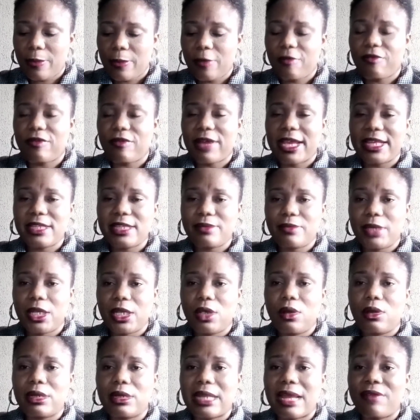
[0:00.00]
find me
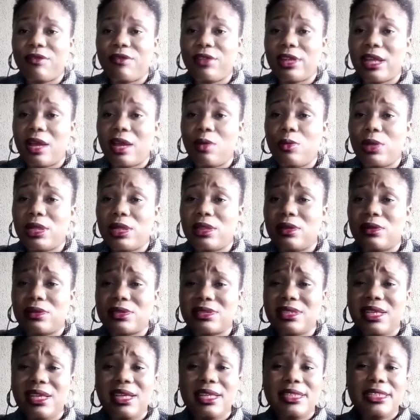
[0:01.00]
on African weight
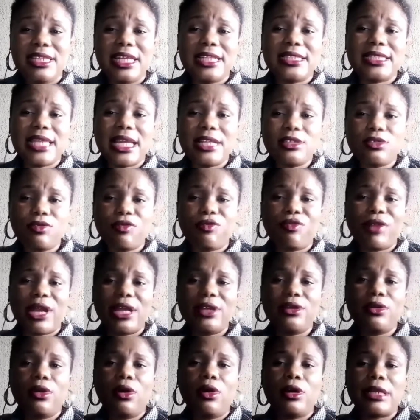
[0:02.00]
loss, they tend to
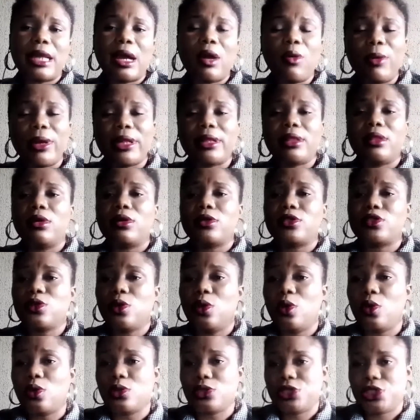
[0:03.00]
find other weight loss
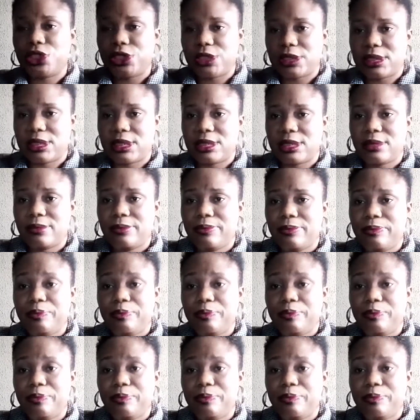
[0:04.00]
coaches.